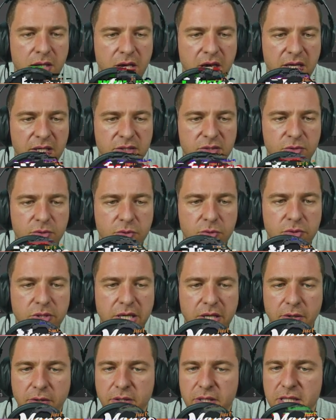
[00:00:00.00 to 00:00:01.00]

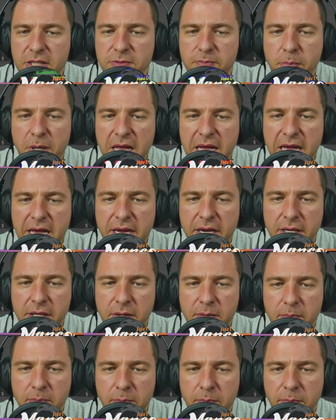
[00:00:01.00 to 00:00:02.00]
extrude along a
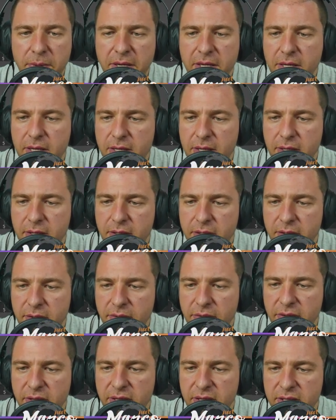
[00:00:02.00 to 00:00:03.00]
spline, pick
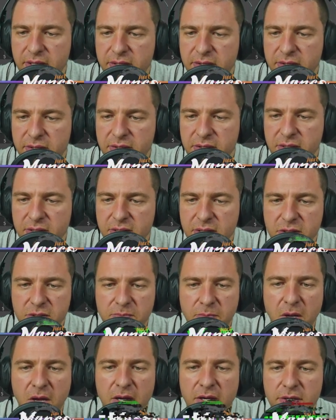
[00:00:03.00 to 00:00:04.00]
this
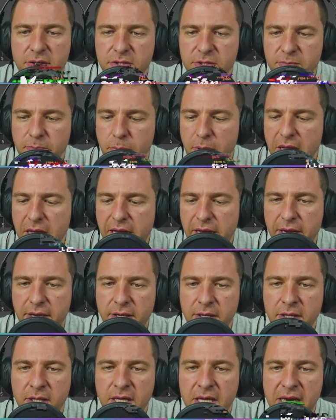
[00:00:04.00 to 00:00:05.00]
smaller
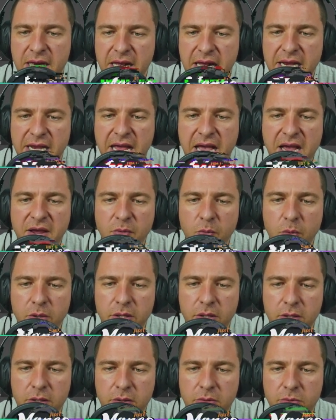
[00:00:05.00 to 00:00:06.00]
spline, and I
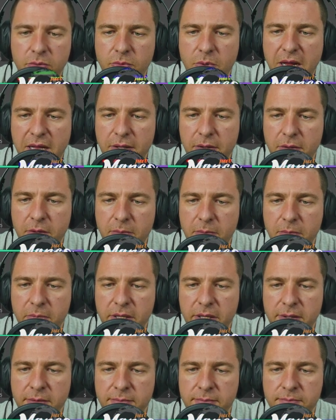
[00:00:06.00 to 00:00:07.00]
will
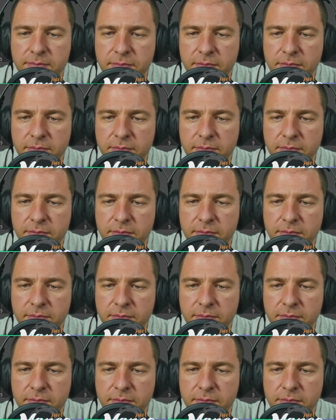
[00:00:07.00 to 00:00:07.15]
randomly